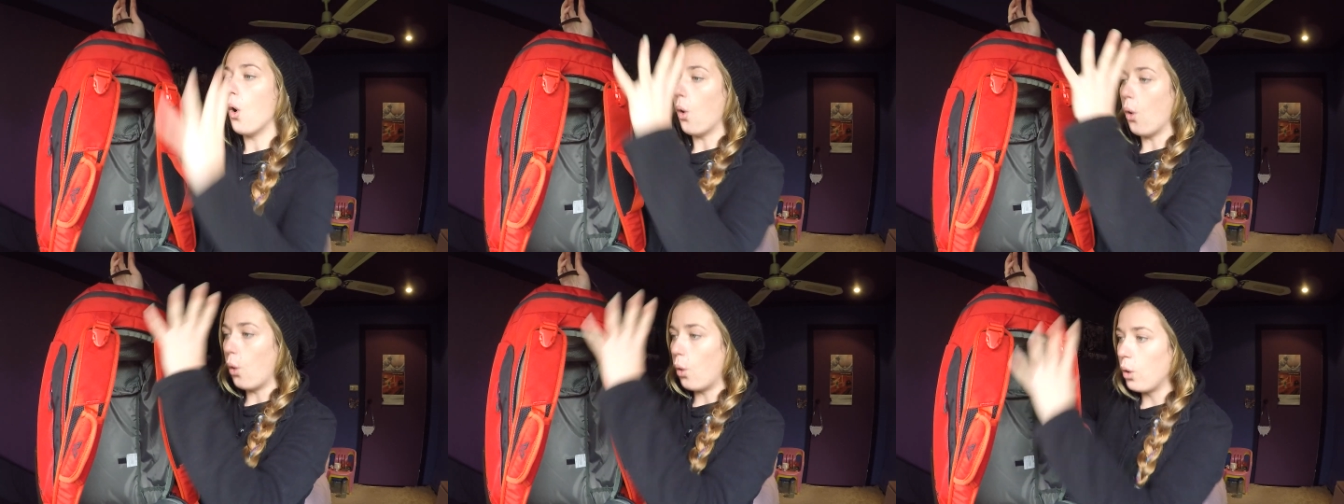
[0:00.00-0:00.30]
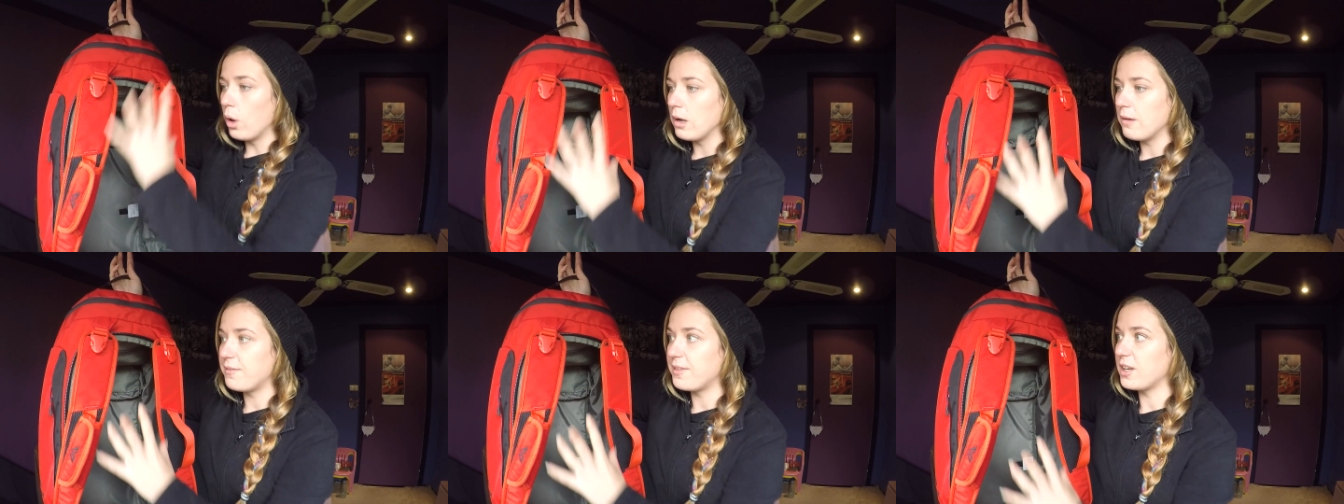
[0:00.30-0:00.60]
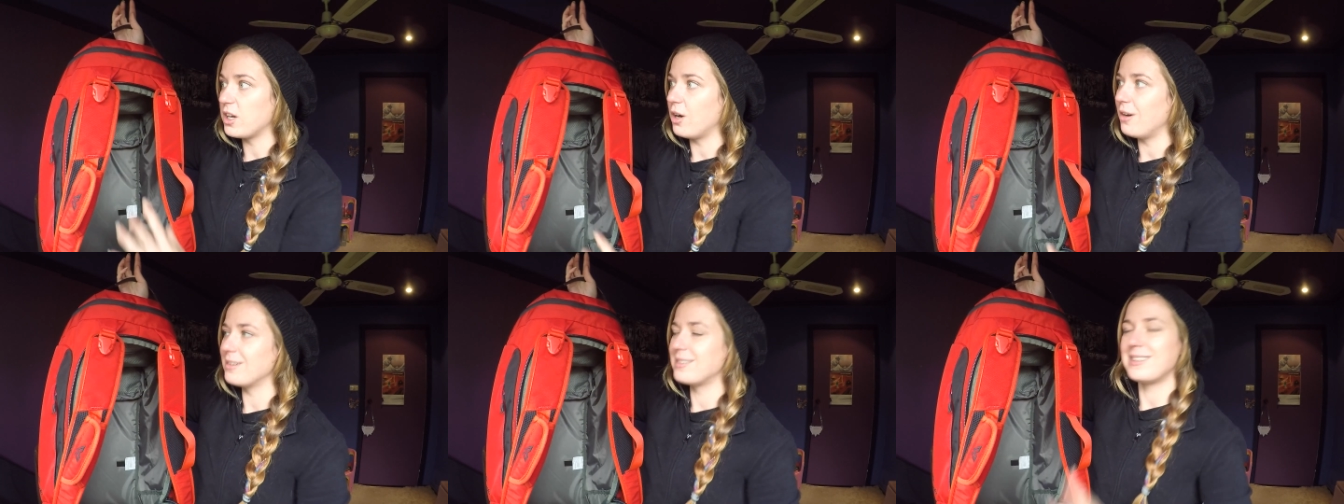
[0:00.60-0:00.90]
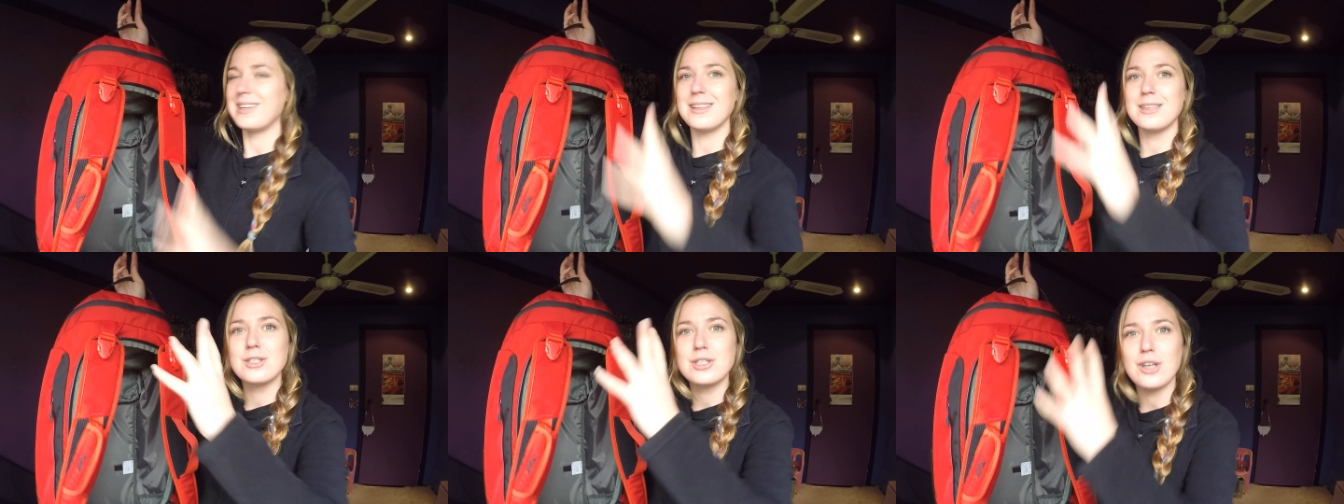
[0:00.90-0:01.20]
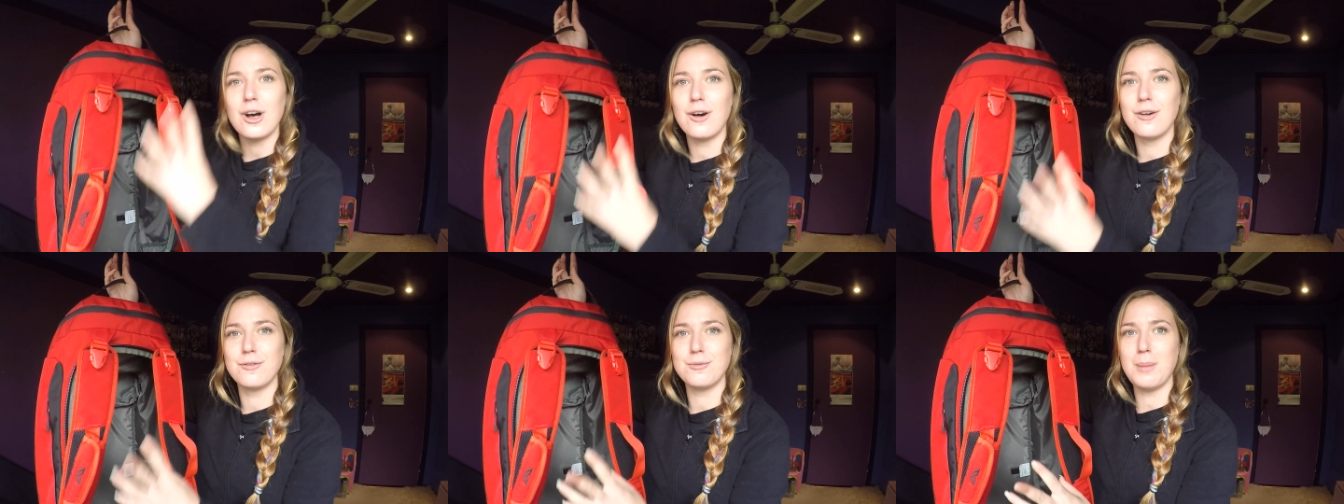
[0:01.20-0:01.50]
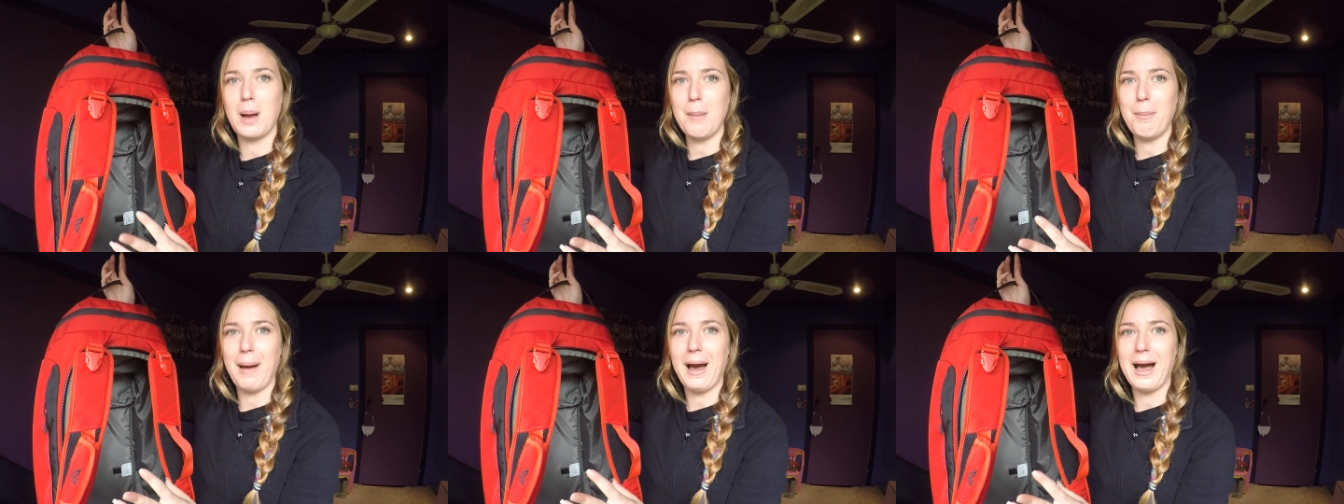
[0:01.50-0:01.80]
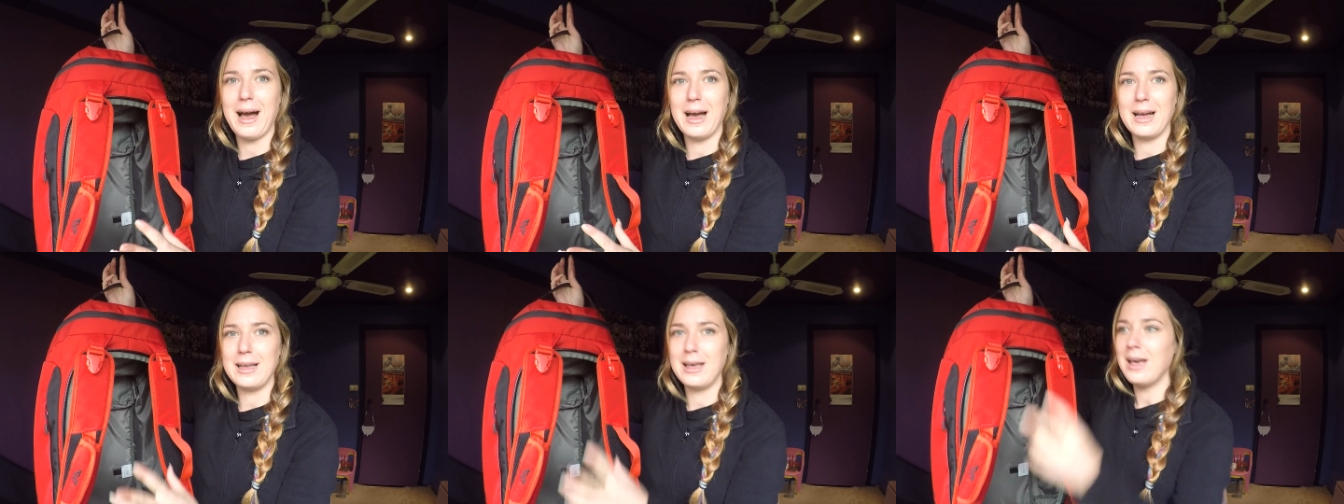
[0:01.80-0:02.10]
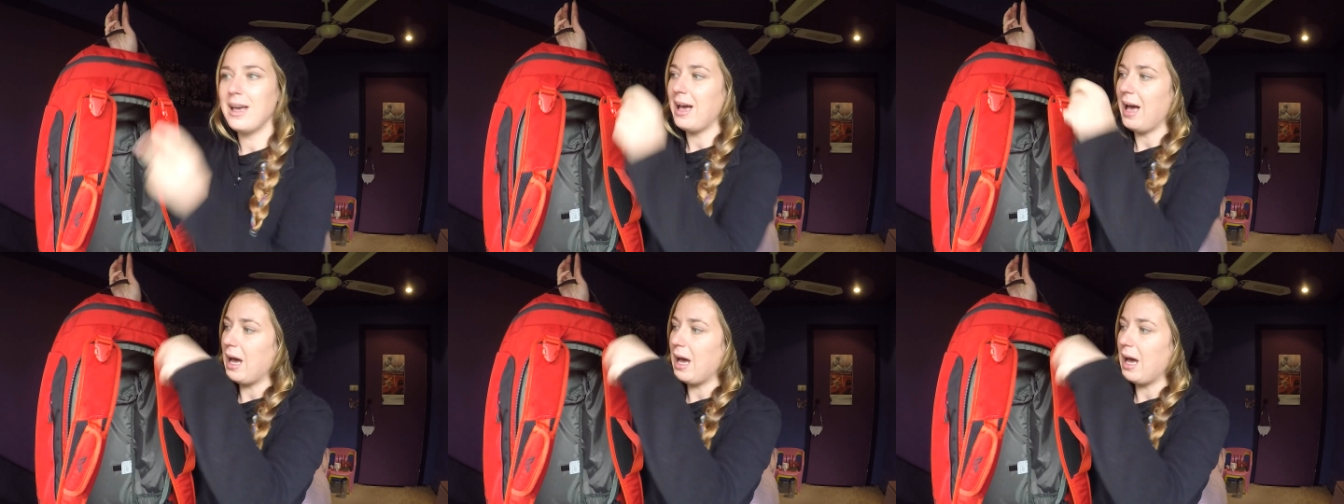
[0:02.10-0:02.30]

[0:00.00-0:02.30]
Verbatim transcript: all of the contents of my bag